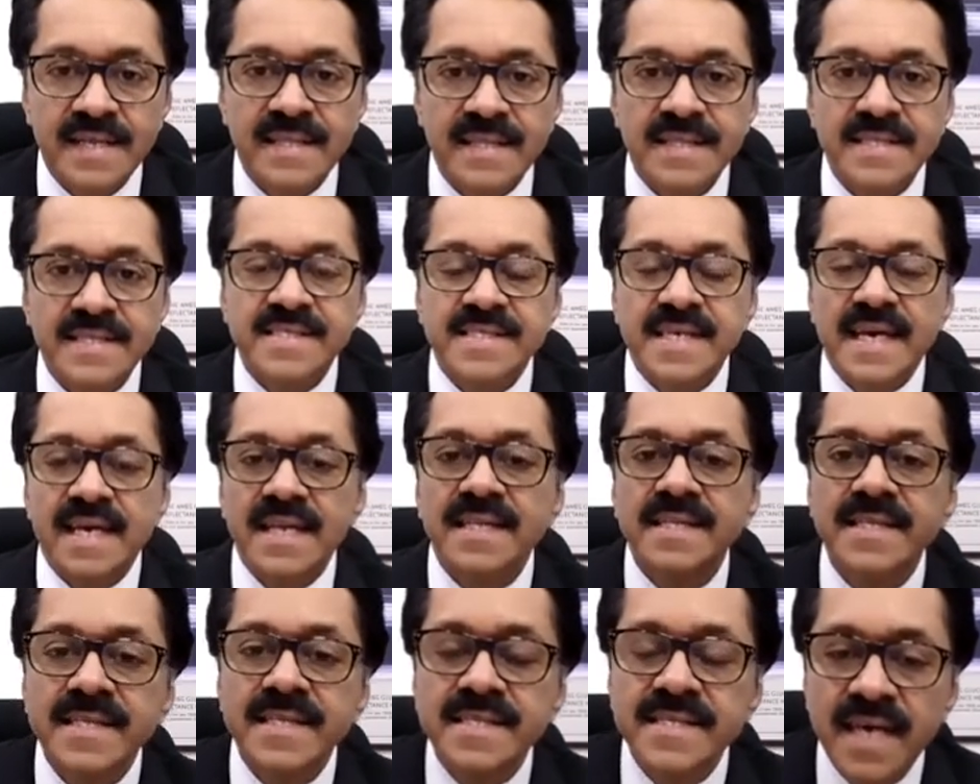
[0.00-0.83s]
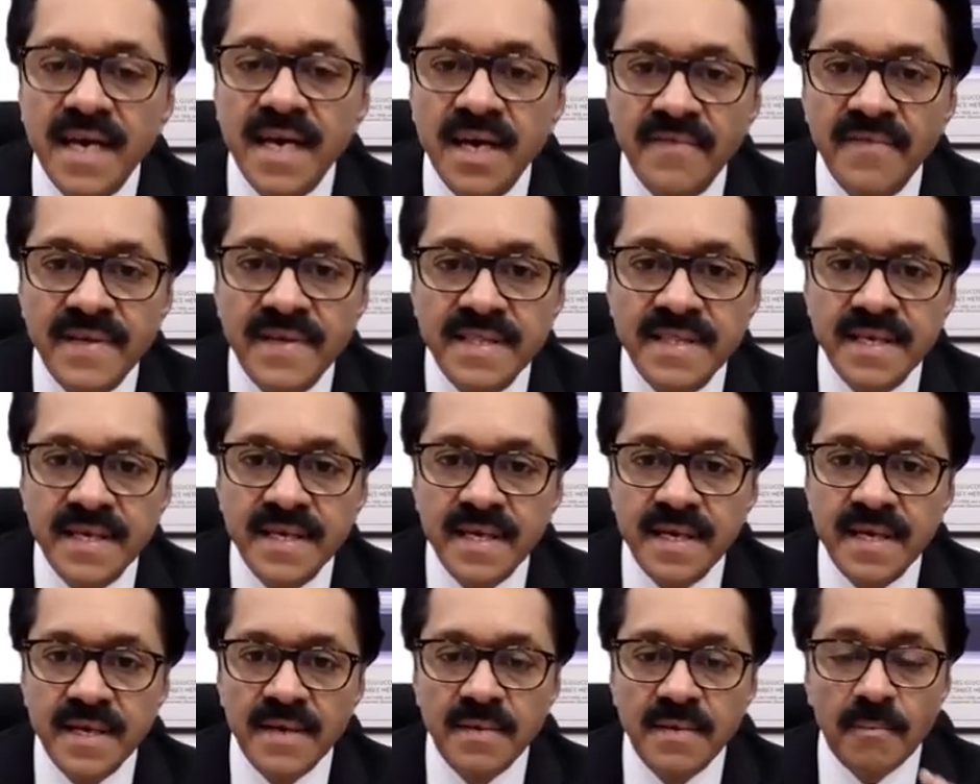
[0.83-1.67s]
And the challenges are with
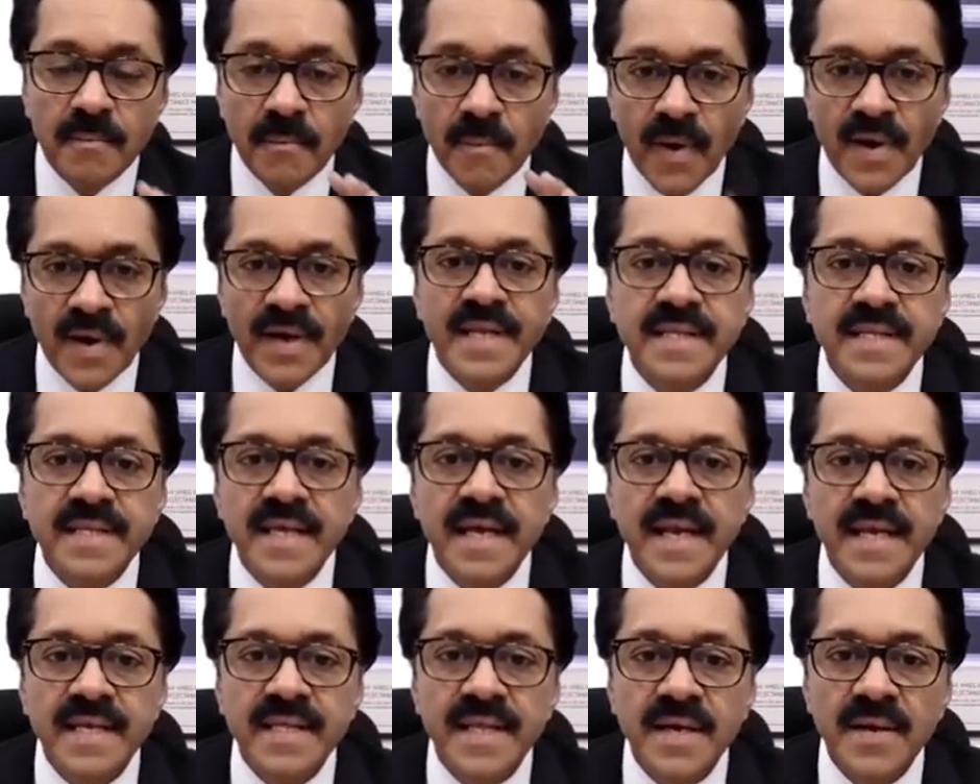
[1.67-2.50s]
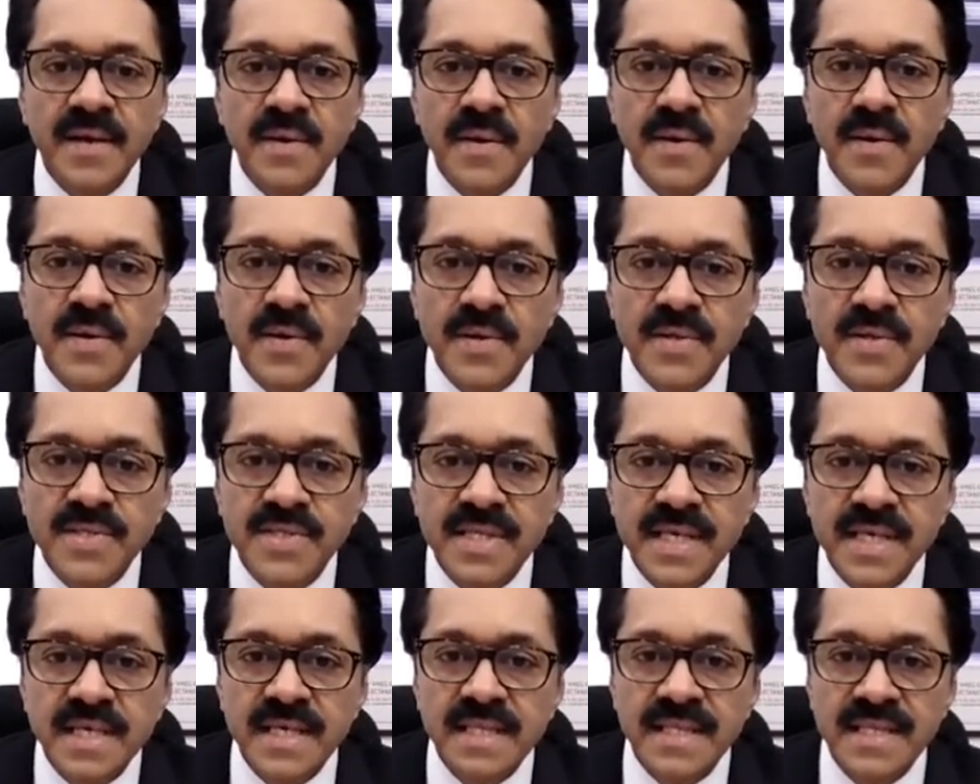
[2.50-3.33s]
monitoring the
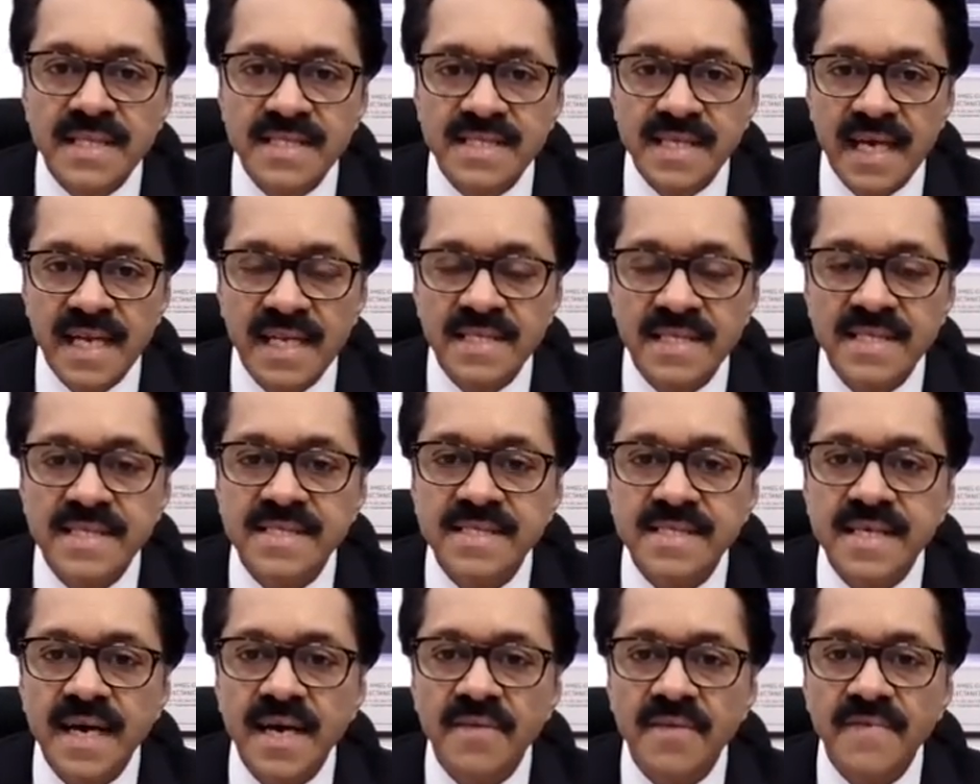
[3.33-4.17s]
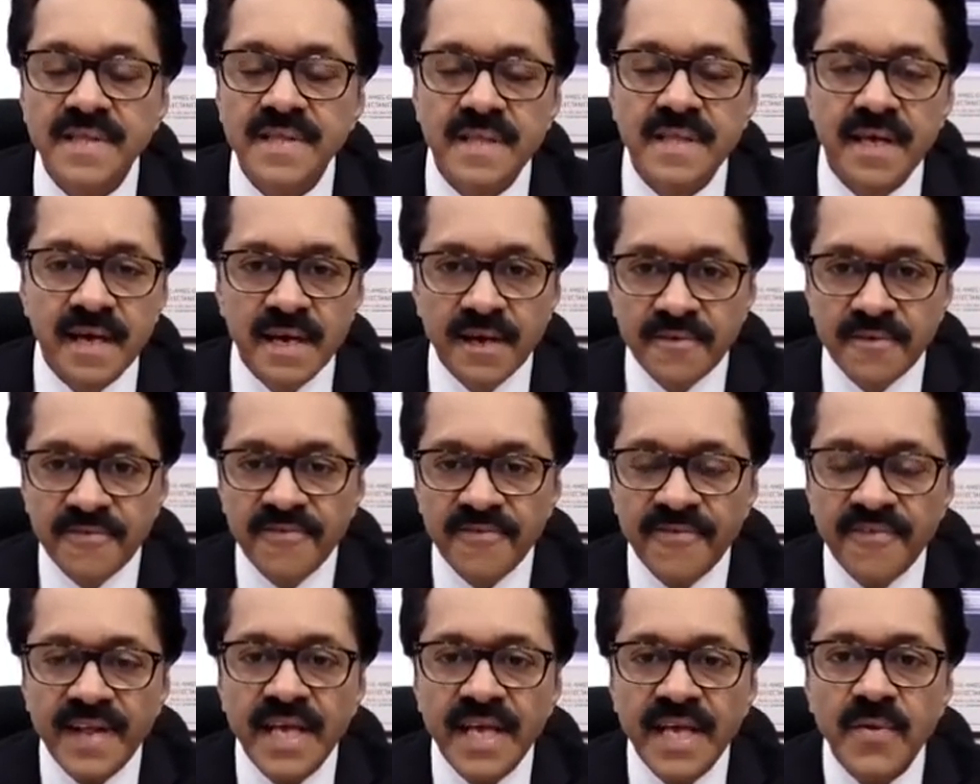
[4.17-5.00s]
glucose, the challenges are with
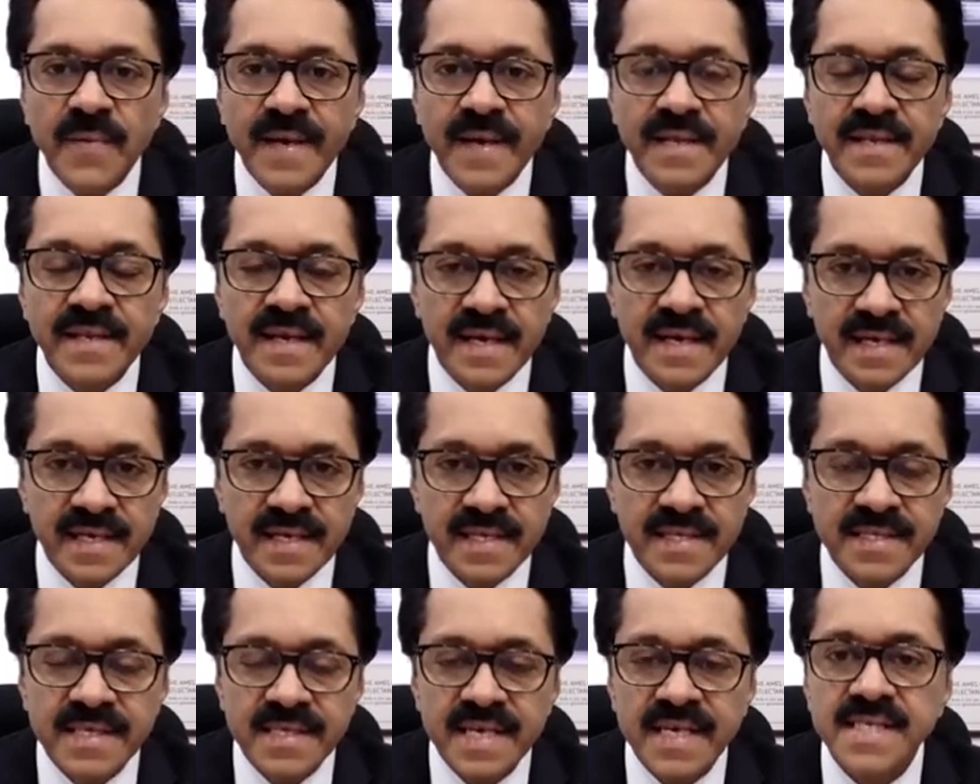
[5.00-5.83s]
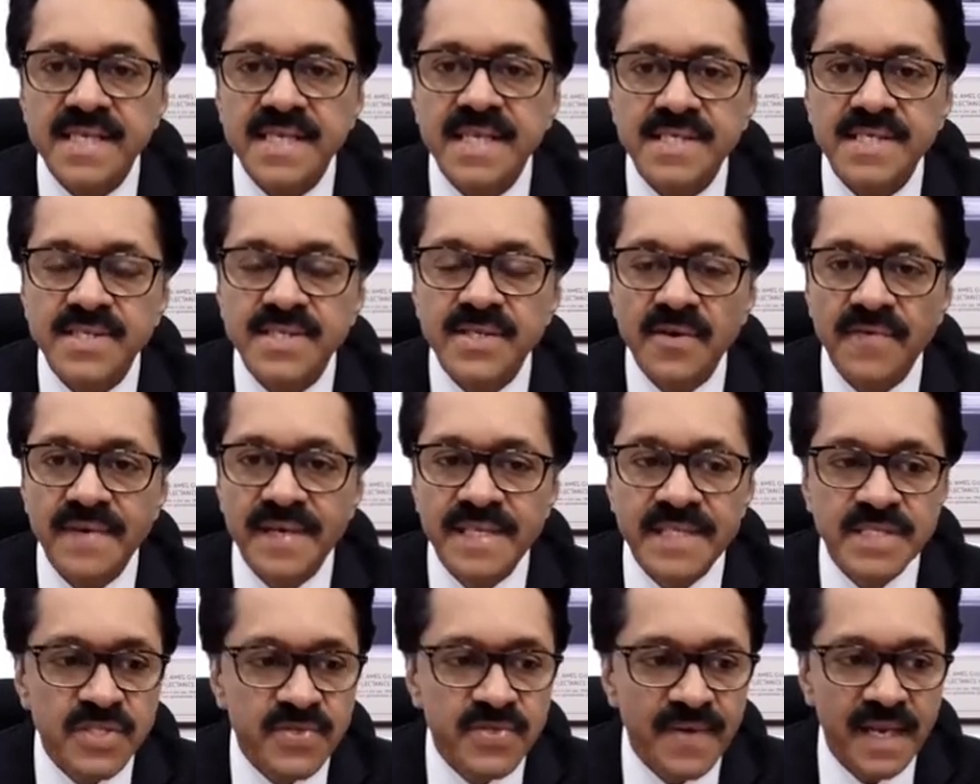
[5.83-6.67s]
frequent injections of
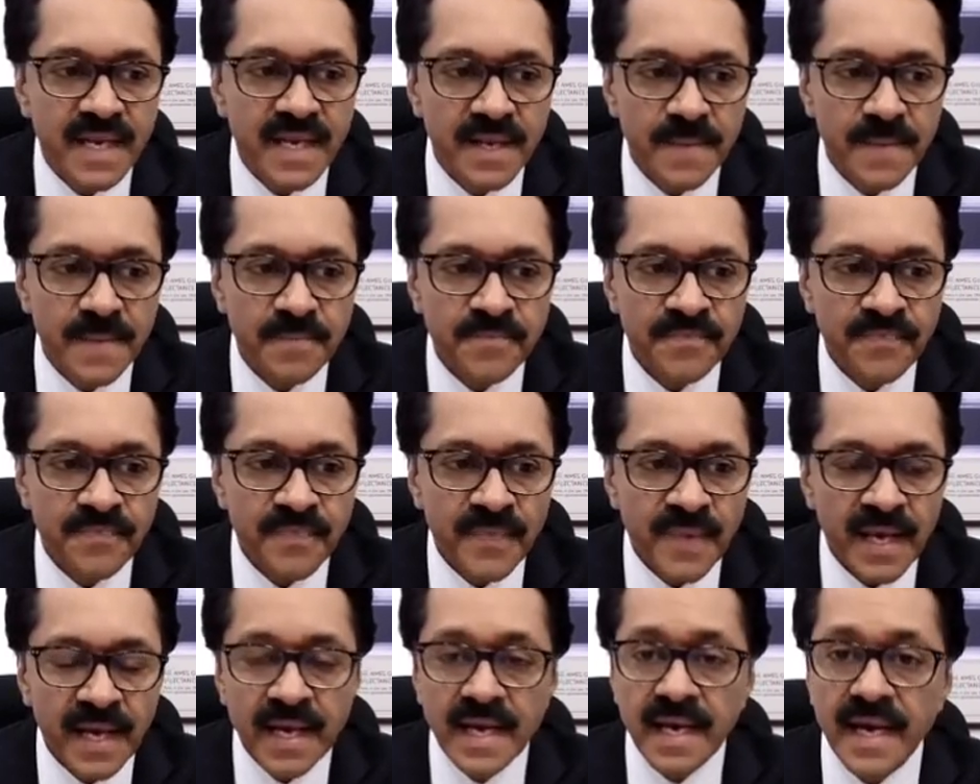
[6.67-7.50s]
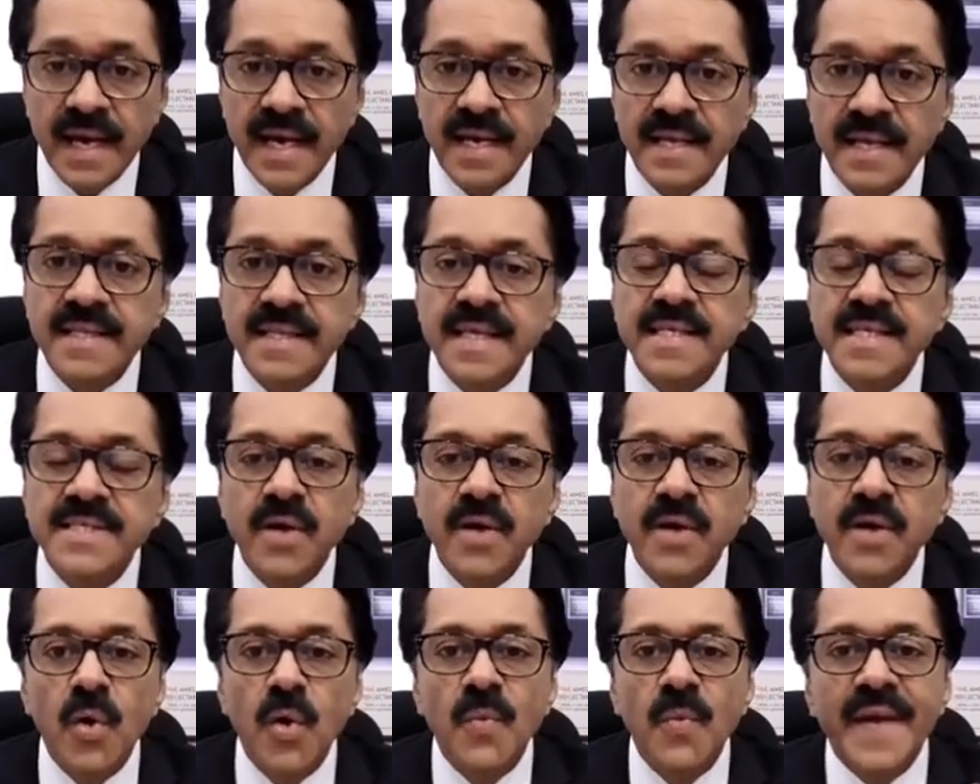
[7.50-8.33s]
insulin, and there
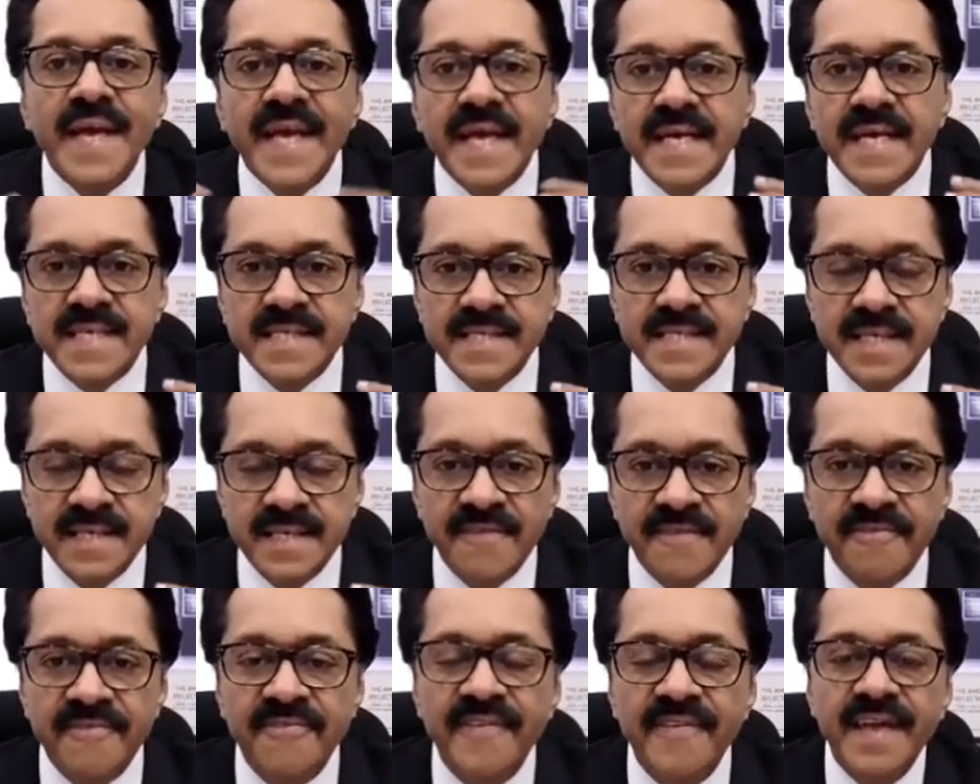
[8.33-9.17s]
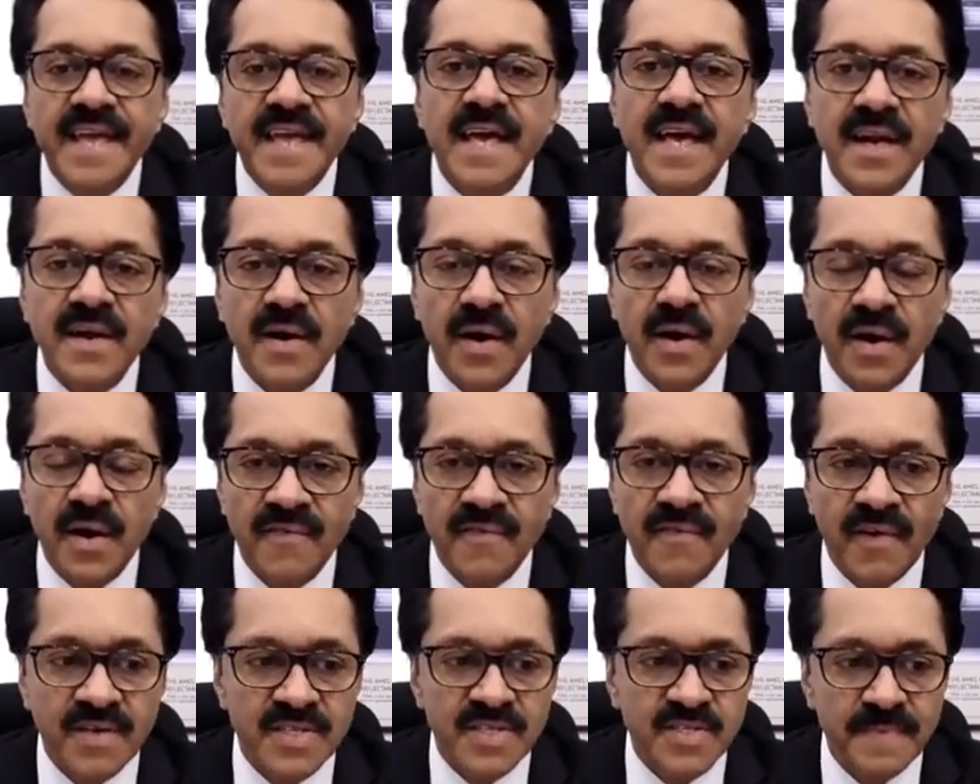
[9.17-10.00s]
is always the fear
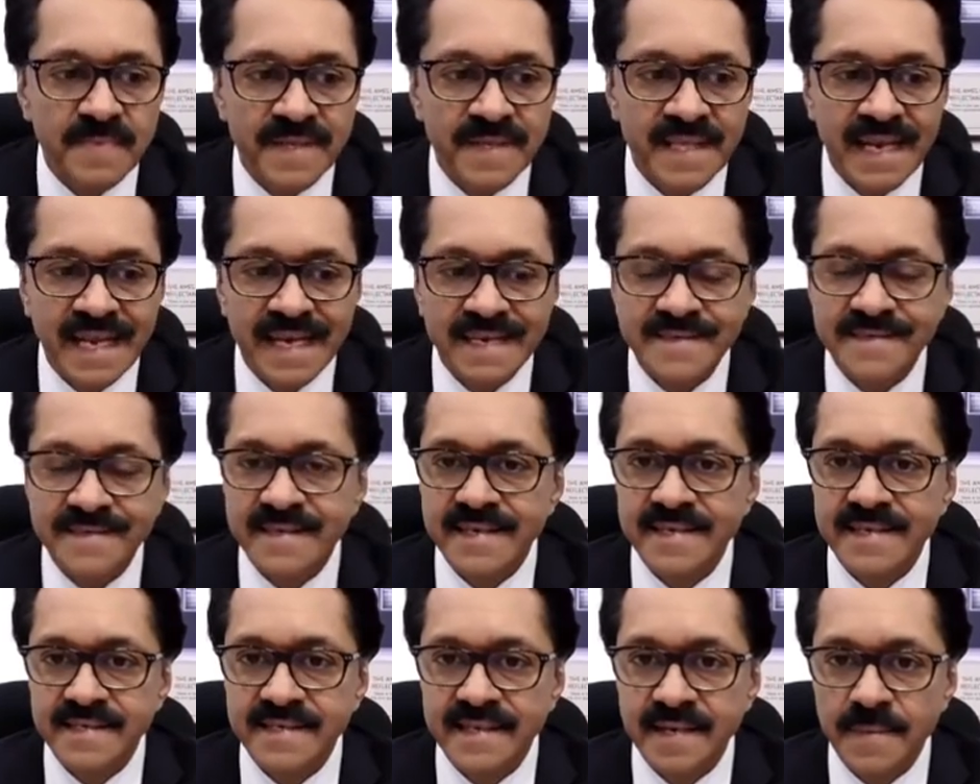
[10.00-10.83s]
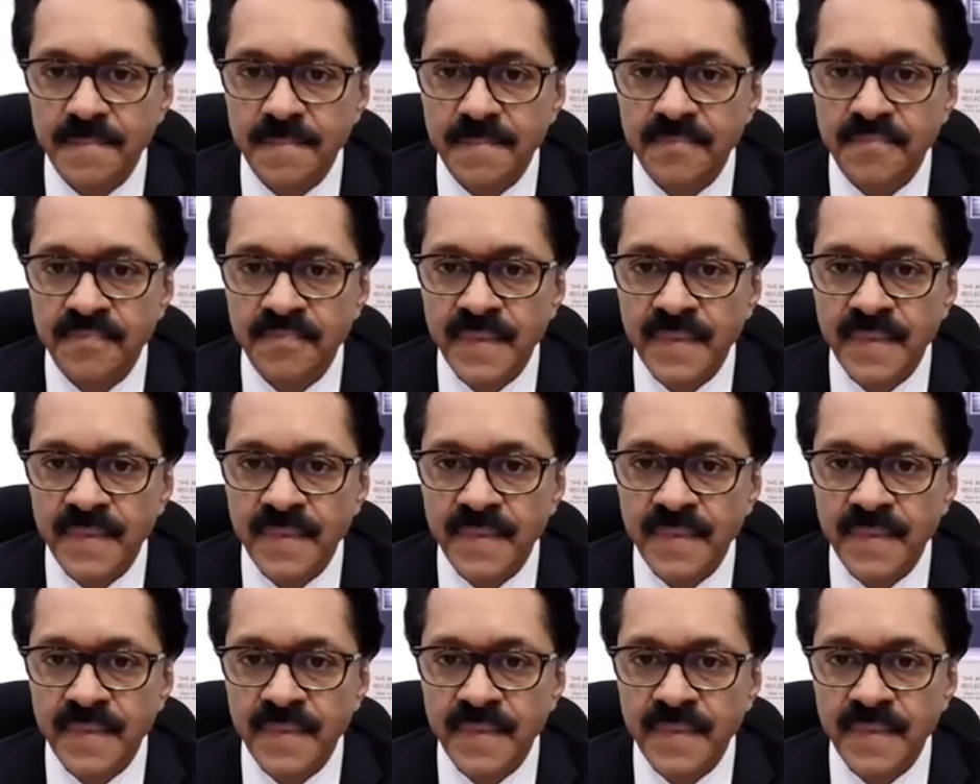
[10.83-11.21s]
of hospitalization.